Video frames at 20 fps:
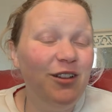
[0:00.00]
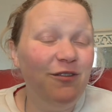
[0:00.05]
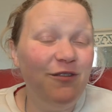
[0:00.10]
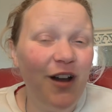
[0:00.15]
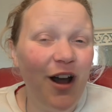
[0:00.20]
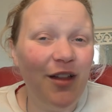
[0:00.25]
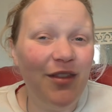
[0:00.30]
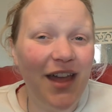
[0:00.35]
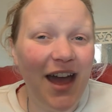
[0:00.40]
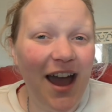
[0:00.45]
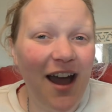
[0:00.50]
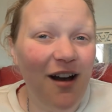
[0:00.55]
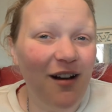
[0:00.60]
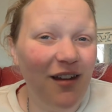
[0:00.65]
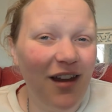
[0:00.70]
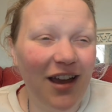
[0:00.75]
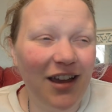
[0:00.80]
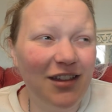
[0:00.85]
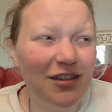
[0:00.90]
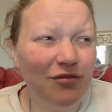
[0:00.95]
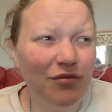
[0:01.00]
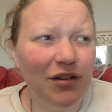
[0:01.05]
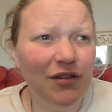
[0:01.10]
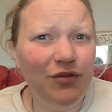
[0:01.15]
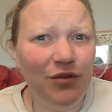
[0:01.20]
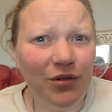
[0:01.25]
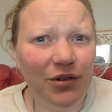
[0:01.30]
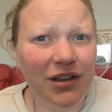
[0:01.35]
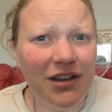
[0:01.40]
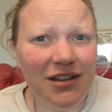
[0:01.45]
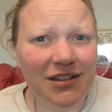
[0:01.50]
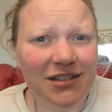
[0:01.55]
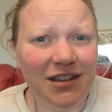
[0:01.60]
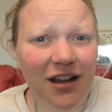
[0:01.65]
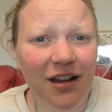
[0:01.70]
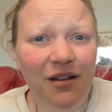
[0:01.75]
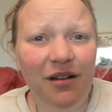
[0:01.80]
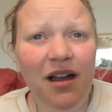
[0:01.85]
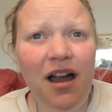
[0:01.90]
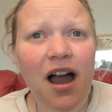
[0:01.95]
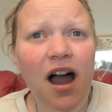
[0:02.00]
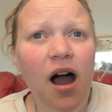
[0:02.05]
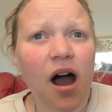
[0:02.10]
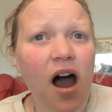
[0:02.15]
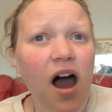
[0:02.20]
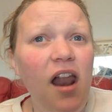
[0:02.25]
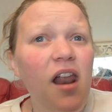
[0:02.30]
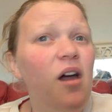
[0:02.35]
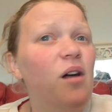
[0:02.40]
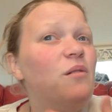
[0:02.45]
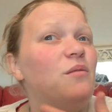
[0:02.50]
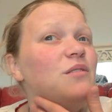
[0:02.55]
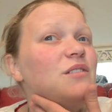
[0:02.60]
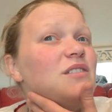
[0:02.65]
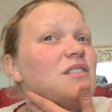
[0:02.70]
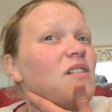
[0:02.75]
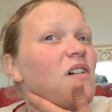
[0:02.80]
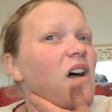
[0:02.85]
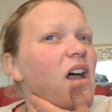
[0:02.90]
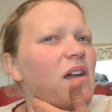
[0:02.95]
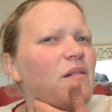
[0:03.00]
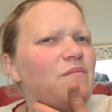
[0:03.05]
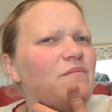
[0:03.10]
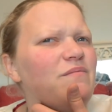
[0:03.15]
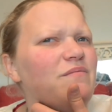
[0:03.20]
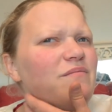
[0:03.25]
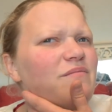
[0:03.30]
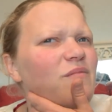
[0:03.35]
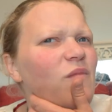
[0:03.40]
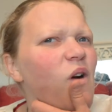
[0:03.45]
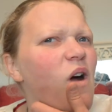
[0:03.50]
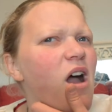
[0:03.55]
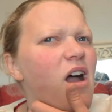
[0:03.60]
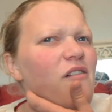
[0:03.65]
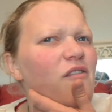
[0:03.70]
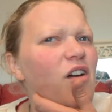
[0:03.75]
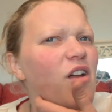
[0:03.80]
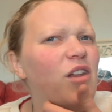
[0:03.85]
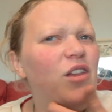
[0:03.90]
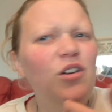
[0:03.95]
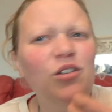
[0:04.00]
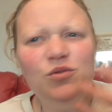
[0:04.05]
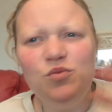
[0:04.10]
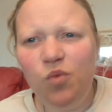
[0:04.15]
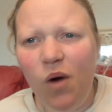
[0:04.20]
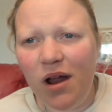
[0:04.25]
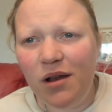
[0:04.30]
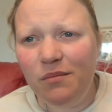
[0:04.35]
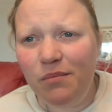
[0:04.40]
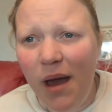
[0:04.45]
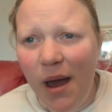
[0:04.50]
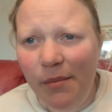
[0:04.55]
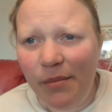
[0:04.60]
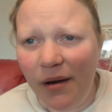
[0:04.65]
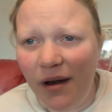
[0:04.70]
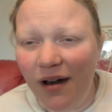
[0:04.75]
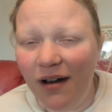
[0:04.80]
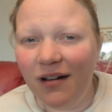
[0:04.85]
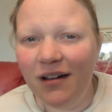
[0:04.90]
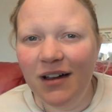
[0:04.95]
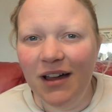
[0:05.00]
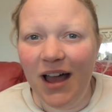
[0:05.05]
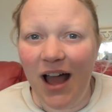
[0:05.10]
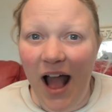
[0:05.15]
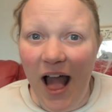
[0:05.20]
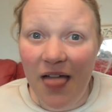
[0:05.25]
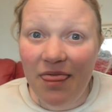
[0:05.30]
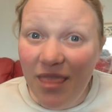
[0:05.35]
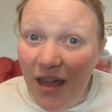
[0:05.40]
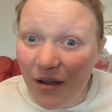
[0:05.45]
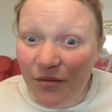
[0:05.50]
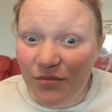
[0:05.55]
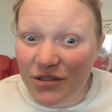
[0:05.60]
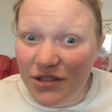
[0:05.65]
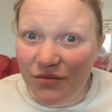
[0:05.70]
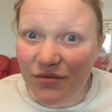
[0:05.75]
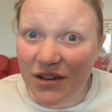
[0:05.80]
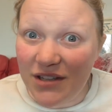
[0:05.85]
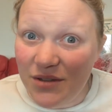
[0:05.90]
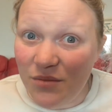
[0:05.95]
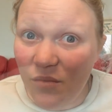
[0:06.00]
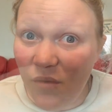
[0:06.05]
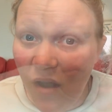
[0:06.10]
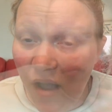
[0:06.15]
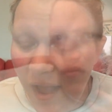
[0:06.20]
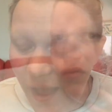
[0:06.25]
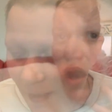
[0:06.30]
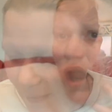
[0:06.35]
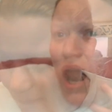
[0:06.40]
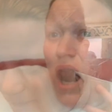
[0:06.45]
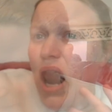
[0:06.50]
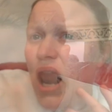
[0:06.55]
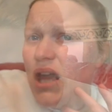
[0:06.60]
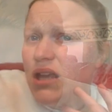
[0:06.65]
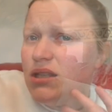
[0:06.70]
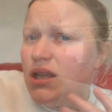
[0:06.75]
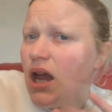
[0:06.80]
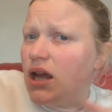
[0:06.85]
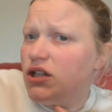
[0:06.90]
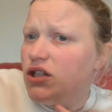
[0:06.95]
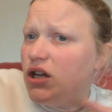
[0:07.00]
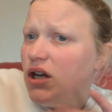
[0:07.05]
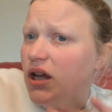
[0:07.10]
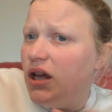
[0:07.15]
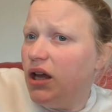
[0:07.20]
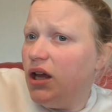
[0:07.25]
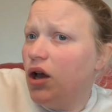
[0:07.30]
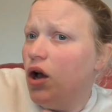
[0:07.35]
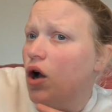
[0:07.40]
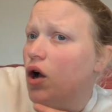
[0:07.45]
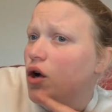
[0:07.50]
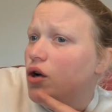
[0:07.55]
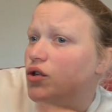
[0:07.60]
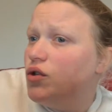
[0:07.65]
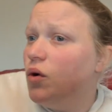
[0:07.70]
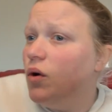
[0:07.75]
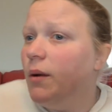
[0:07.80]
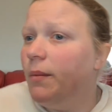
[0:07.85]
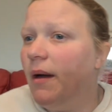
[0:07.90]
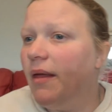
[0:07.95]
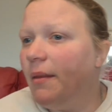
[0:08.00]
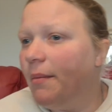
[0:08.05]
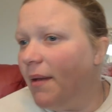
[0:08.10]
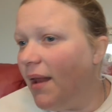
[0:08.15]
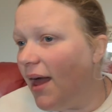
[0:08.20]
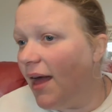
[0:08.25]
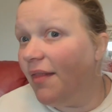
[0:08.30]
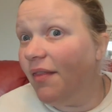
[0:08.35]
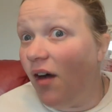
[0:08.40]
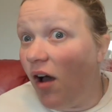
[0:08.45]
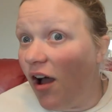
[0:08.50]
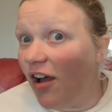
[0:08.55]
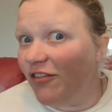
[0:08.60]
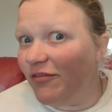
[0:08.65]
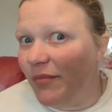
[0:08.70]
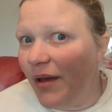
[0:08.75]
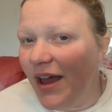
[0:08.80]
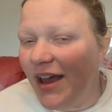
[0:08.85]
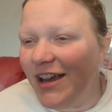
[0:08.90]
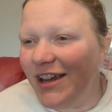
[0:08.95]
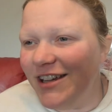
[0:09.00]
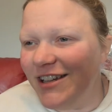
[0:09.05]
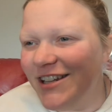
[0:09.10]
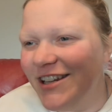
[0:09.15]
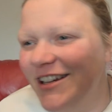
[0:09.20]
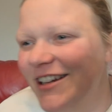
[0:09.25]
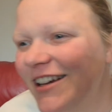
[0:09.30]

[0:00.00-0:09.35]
found that out like 3-4 years ago, and I was like, why have I only got 1 pepper? And that was the reason why. Let's actually talk about the plan that I've made.